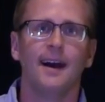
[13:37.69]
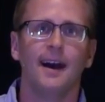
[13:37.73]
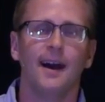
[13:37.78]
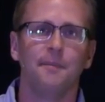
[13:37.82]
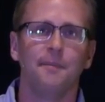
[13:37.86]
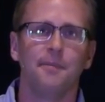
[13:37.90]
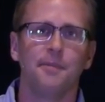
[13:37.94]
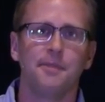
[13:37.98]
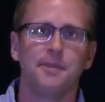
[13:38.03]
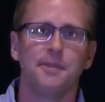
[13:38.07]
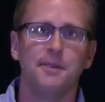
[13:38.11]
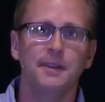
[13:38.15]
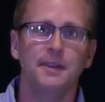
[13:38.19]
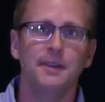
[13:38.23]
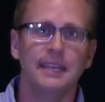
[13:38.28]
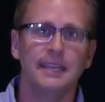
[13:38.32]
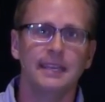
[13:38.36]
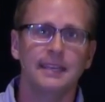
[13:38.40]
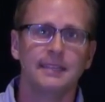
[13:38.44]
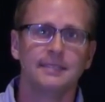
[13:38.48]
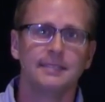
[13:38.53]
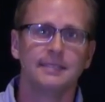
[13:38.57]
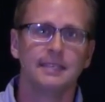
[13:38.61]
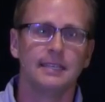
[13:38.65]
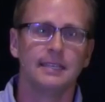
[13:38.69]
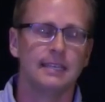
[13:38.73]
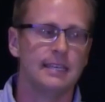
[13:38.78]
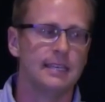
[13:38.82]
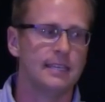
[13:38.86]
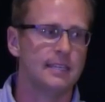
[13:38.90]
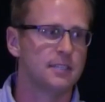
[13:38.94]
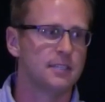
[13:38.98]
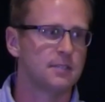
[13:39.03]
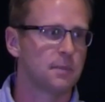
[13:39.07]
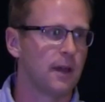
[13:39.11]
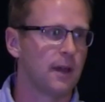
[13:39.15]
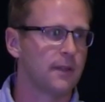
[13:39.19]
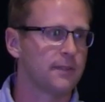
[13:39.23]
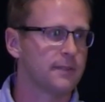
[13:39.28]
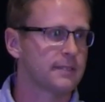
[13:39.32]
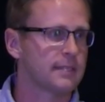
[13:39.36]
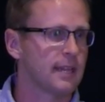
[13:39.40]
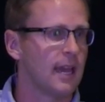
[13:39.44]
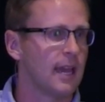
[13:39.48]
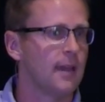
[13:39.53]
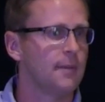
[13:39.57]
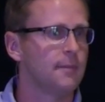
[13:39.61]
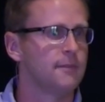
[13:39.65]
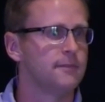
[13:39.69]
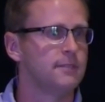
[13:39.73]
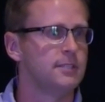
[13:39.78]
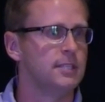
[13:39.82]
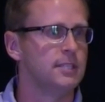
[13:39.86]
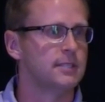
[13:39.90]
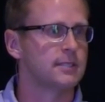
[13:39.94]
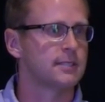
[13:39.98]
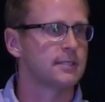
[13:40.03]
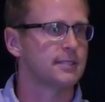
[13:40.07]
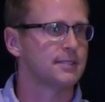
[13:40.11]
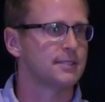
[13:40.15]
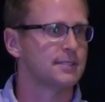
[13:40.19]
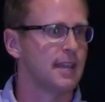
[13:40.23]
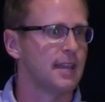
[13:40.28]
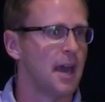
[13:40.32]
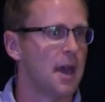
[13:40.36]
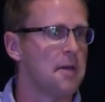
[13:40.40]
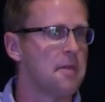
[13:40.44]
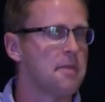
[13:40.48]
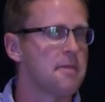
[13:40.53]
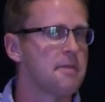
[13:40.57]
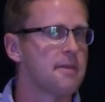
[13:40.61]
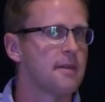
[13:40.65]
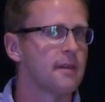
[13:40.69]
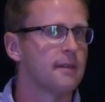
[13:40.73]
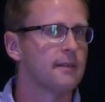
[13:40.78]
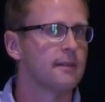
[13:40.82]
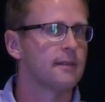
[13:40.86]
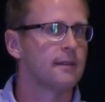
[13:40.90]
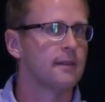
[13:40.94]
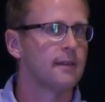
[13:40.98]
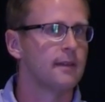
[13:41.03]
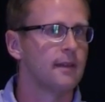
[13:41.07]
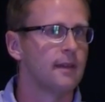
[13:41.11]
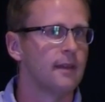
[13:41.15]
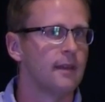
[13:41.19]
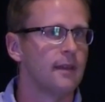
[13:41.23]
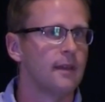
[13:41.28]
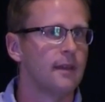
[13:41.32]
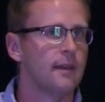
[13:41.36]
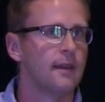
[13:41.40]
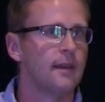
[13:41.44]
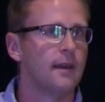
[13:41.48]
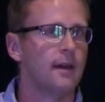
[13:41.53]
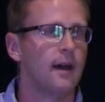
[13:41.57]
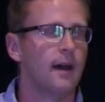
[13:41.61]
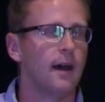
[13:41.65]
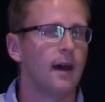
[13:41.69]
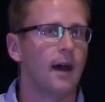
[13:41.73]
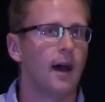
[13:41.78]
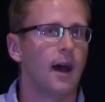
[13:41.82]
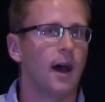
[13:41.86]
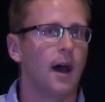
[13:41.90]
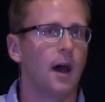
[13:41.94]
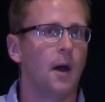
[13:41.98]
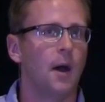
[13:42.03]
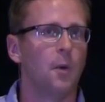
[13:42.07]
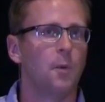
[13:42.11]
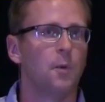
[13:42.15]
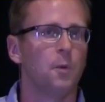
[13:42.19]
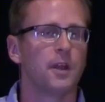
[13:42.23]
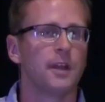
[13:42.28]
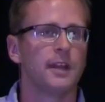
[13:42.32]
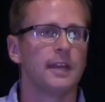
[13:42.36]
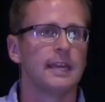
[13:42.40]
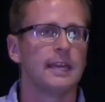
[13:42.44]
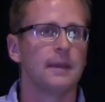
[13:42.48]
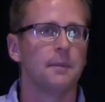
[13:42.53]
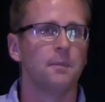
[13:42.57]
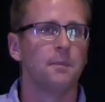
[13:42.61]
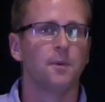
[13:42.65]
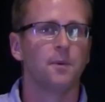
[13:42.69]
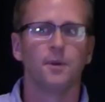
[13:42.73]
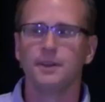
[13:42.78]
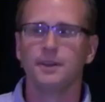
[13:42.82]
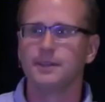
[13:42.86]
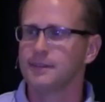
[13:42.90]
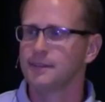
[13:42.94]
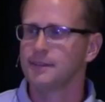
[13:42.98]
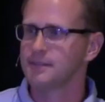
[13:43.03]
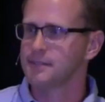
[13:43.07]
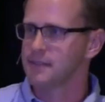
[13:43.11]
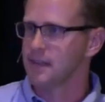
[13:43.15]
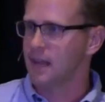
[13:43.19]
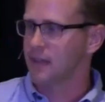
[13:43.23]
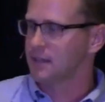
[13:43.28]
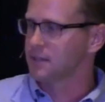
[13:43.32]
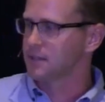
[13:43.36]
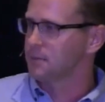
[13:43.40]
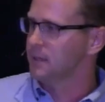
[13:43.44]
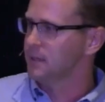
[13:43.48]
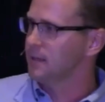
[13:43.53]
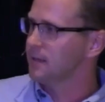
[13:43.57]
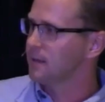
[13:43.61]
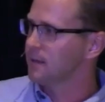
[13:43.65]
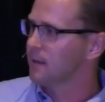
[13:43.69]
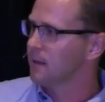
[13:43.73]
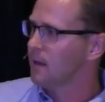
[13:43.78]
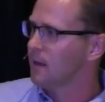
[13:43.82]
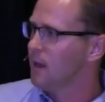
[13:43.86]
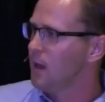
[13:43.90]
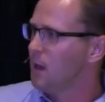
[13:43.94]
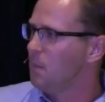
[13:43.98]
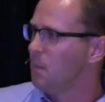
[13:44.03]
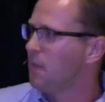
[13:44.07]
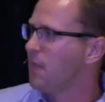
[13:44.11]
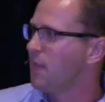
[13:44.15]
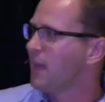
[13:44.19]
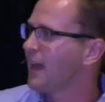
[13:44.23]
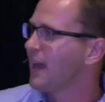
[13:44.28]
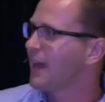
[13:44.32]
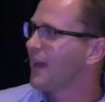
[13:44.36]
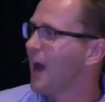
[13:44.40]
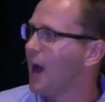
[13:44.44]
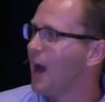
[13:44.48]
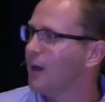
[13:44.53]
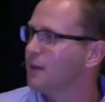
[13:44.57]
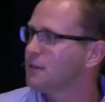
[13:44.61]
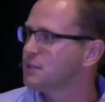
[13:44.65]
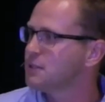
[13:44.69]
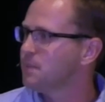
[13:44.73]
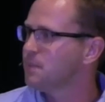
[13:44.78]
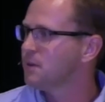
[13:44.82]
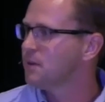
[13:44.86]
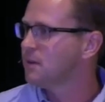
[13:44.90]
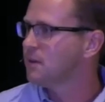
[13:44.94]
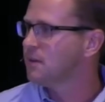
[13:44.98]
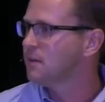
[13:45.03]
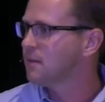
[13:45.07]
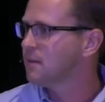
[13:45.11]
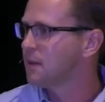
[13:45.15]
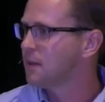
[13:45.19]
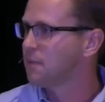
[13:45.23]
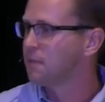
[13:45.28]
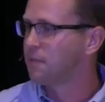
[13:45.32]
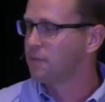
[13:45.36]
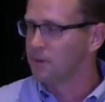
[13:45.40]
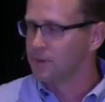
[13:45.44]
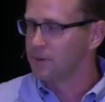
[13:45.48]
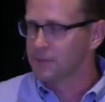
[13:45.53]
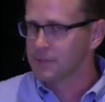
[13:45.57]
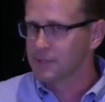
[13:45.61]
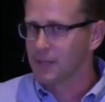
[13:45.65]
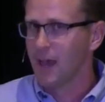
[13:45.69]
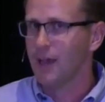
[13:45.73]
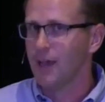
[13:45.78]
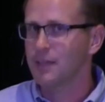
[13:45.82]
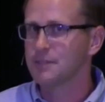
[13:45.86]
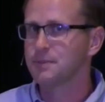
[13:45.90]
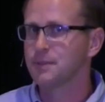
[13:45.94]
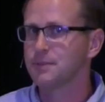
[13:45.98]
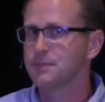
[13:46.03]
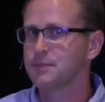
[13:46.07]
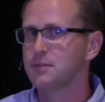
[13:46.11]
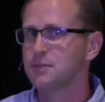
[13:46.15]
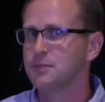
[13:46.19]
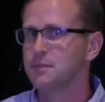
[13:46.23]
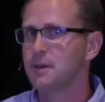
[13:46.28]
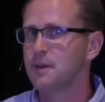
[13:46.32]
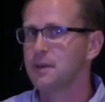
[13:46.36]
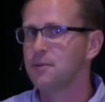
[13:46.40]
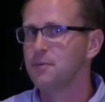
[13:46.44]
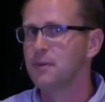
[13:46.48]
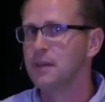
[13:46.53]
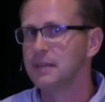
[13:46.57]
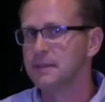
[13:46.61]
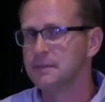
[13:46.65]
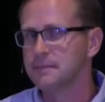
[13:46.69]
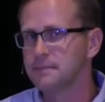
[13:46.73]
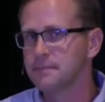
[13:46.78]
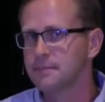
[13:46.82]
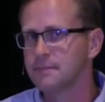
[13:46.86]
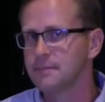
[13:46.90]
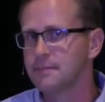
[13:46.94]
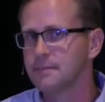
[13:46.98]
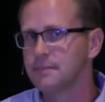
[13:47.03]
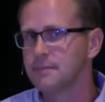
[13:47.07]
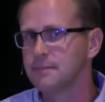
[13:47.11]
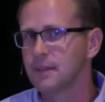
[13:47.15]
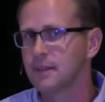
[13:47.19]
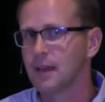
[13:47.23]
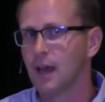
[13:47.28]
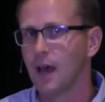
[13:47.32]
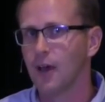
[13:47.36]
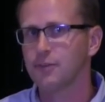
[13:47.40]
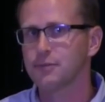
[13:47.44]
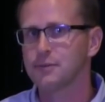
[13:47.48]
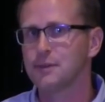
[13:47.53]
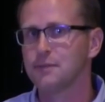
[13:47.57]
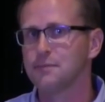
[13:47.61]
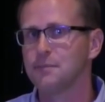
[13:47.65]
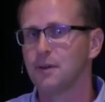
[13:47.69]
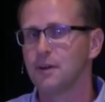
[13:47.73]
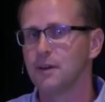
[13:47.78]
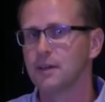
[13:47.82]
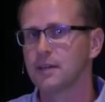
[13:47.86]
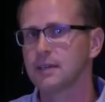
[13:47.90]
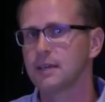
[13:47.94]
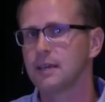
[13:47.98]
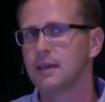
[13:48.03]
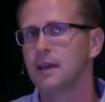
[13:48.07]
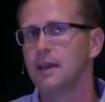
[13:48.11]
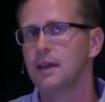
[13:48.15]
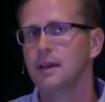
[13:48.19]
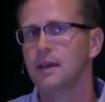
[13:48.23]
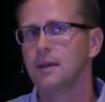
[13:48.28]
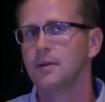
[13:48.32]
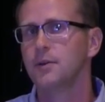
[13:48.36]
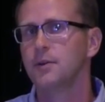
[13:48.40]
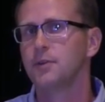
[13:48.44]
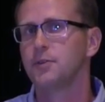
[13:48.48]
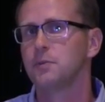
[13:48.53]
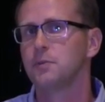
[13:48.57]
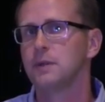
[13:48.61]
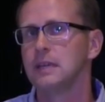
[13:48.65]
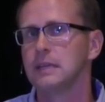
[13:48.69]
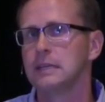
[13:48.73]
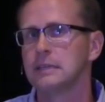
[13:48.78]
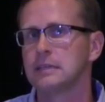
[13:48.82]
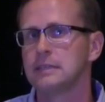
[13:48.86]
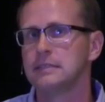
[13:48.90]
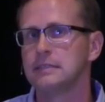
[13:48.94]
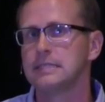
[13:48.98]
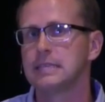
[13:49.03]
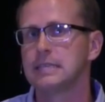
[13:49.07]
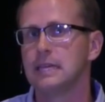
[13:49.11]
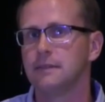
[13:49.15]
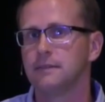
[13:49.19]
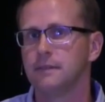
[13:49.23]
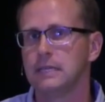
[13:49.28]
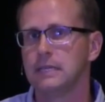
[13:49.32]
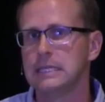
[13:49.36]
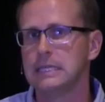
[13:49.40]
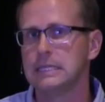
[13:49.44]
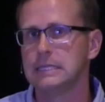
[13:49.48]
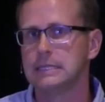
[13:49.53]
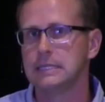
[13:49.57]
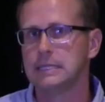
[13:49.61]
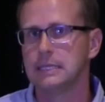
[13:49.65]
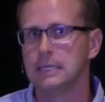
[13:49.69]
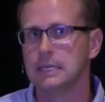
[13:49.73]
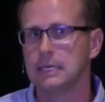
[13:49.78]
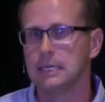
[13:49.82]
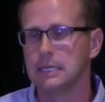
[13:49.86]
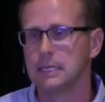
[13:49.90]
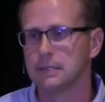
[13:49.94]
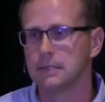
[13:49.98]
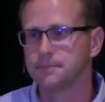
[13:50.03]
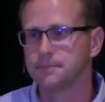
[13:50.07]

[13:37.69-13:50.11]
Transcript: 30 CE is about the time of Jesus' death. We're going to get more into this next week, but the gospel, the first gospel to have been written, the Gospel of Mark, was written in 70 CE,